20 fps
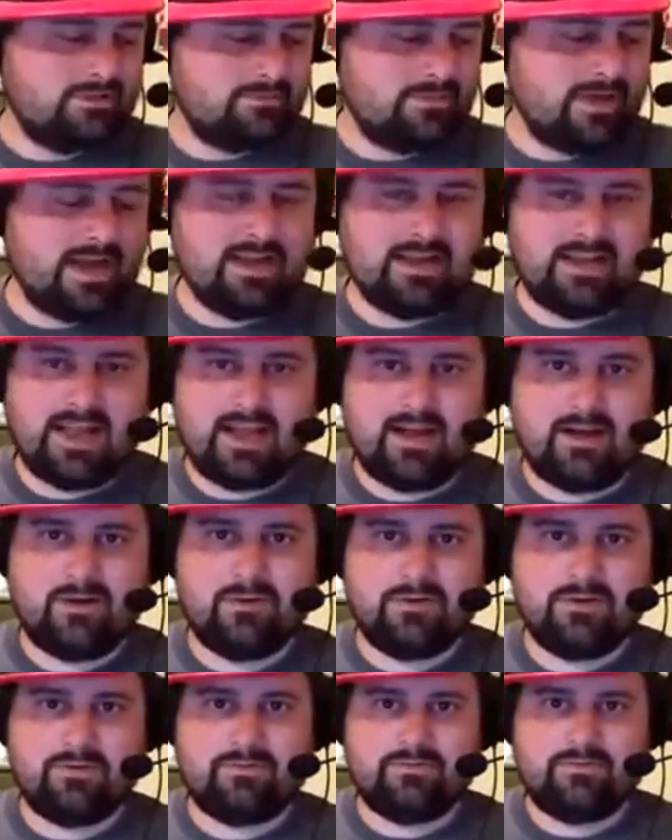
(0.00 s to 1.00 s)
by now,
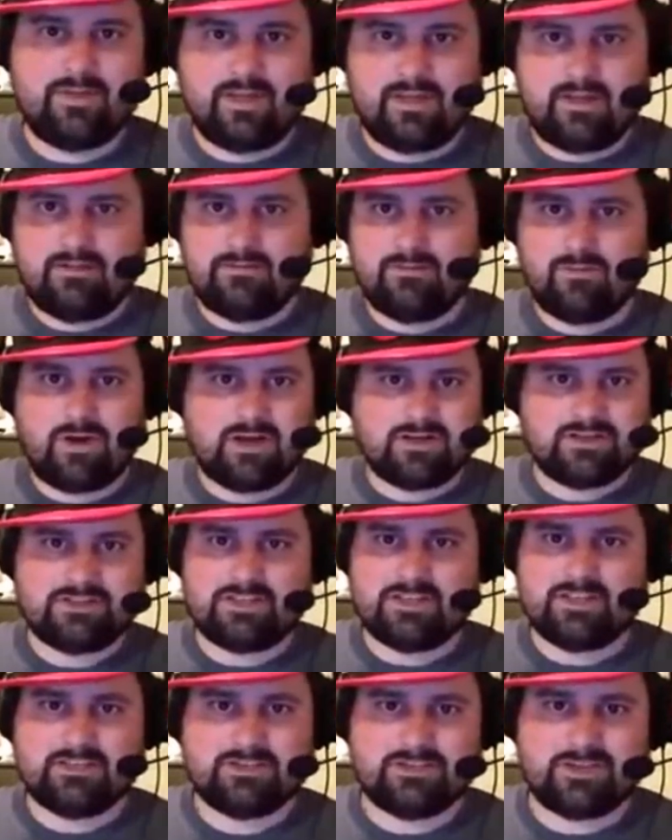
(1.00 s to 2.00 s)
if they've watched
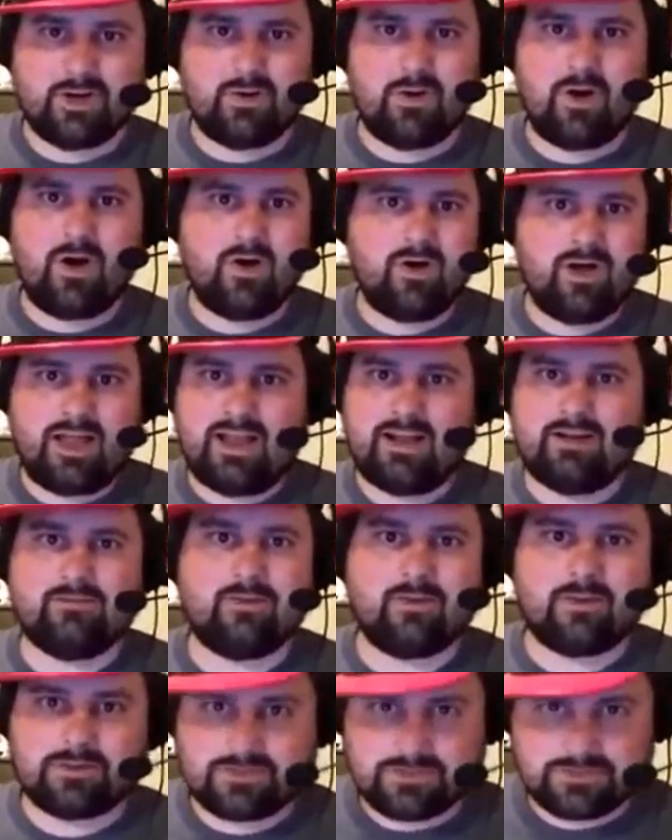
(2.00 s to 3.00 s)
this show, all 8 of
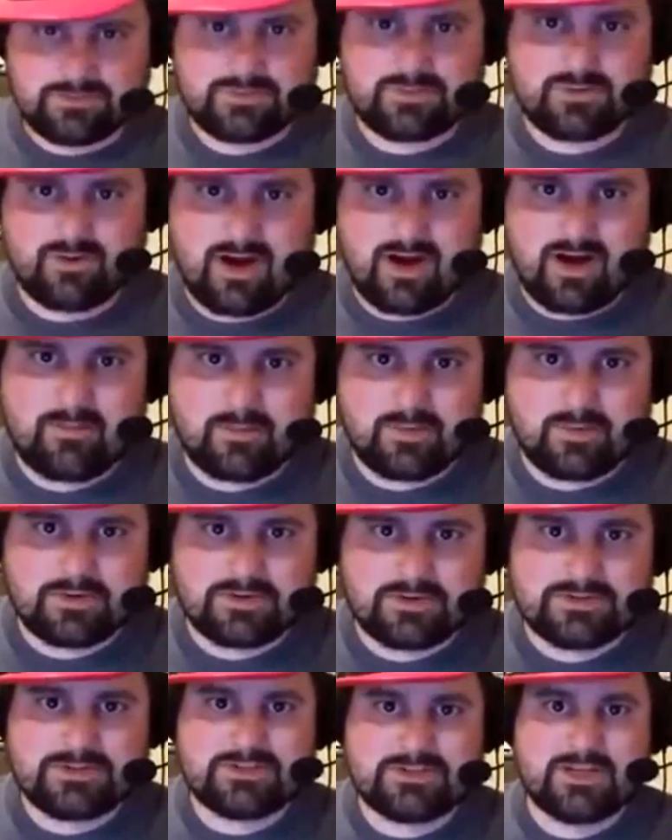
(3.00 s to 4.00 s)
our
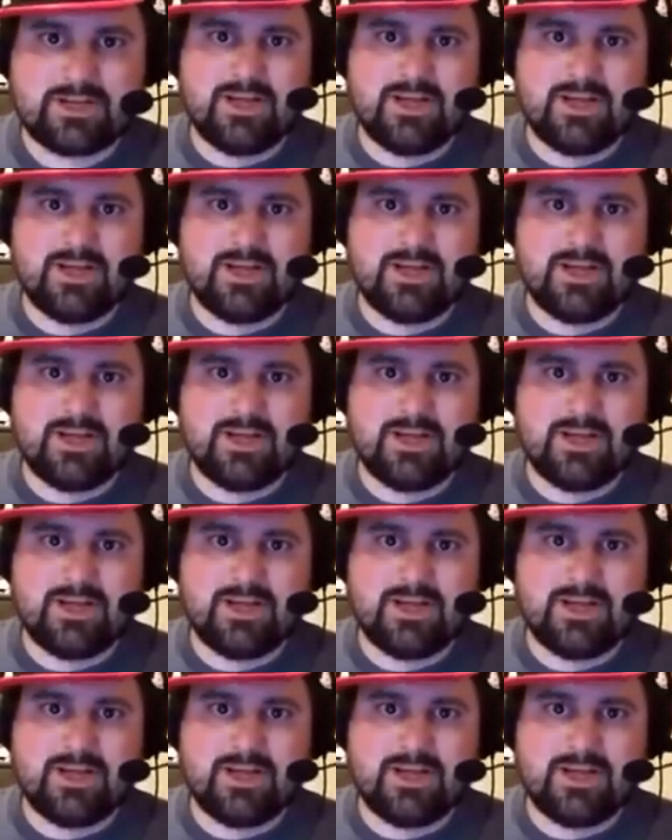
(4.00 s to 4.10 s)
subscribers